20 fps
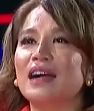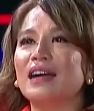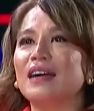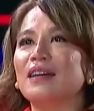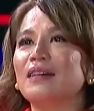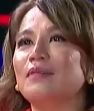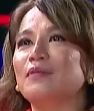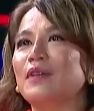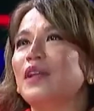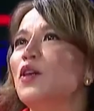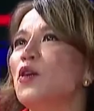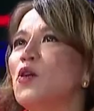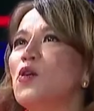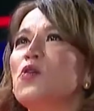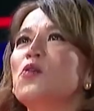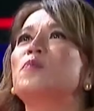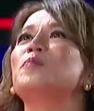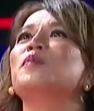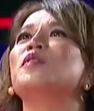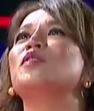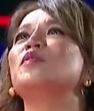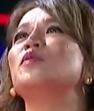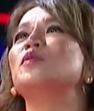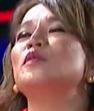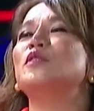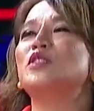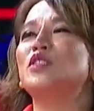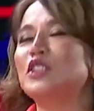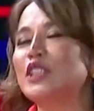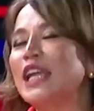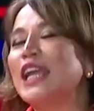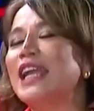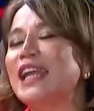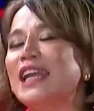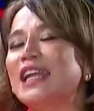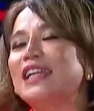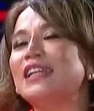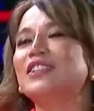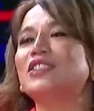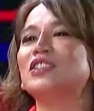uh, we hope to
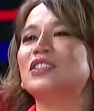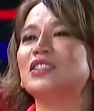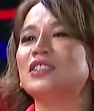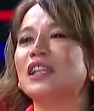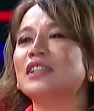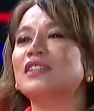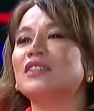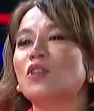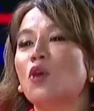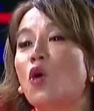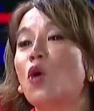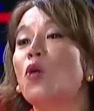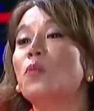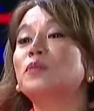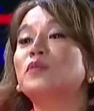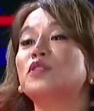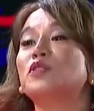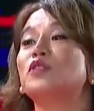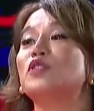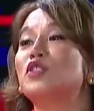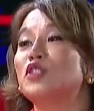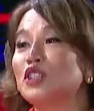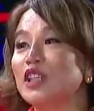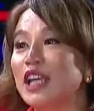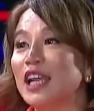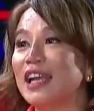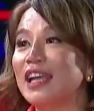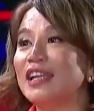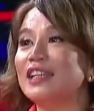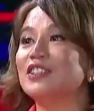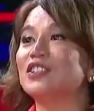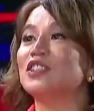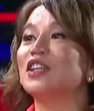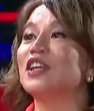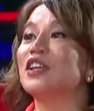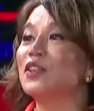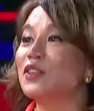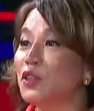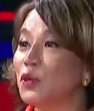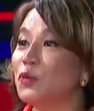change, that hopes to change
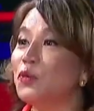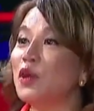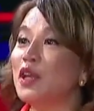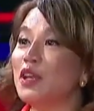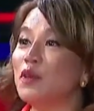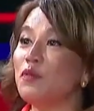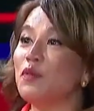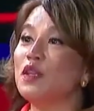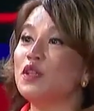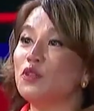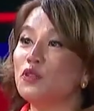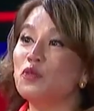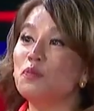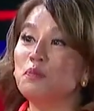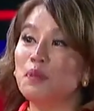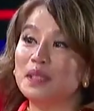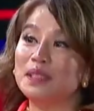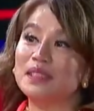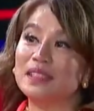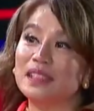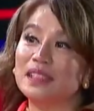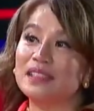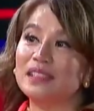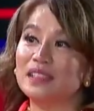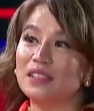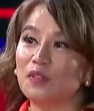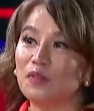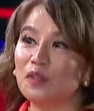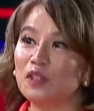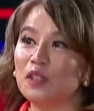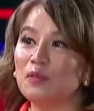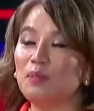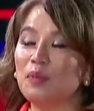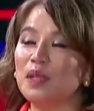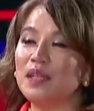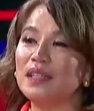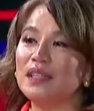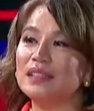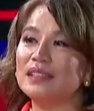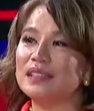the way we do business in the
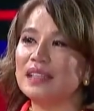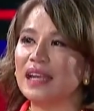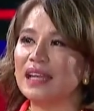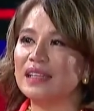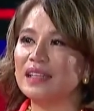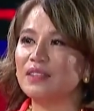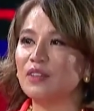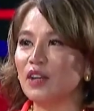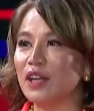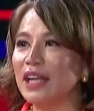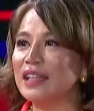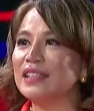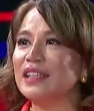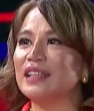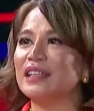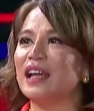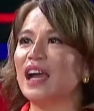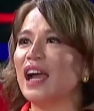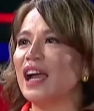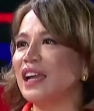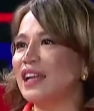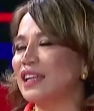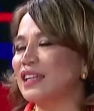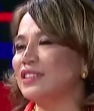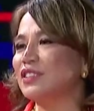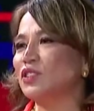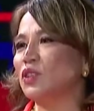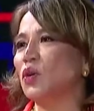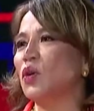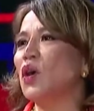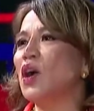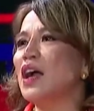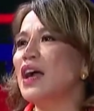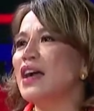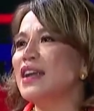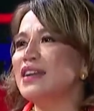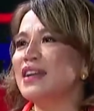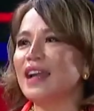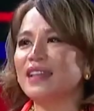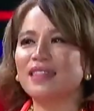Philippines and connecting the island. So
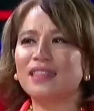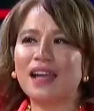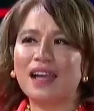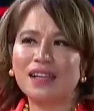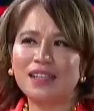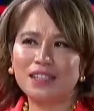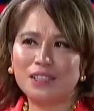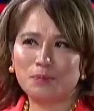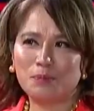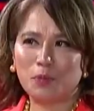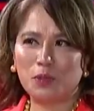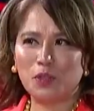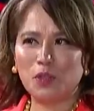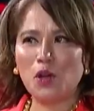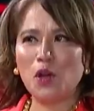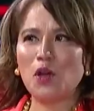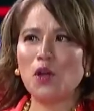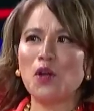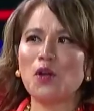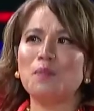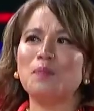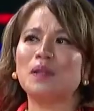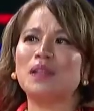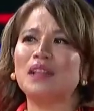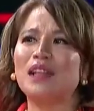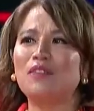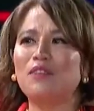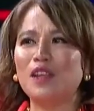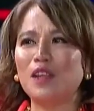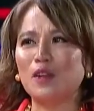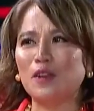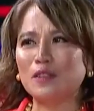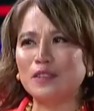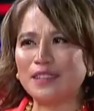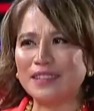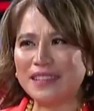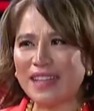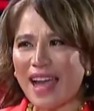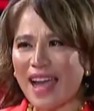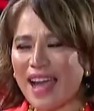not the alispuno, but living
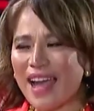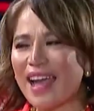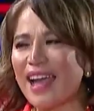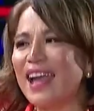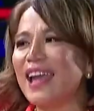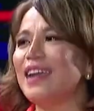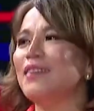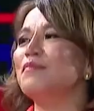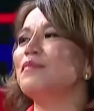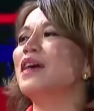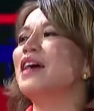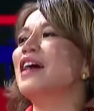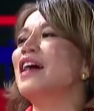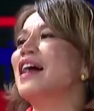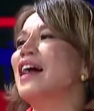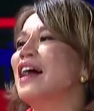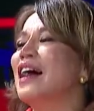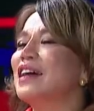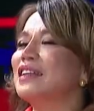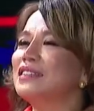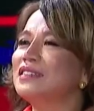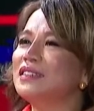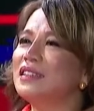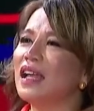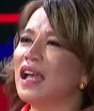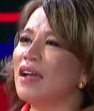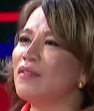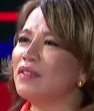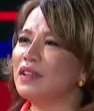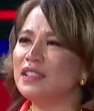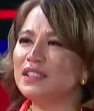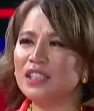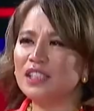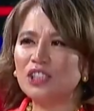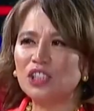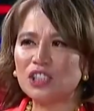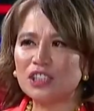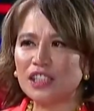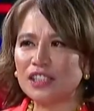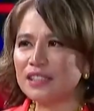on time, uh, yeah. uh, having
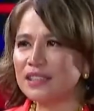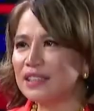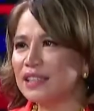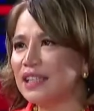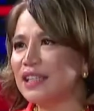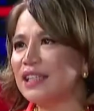digital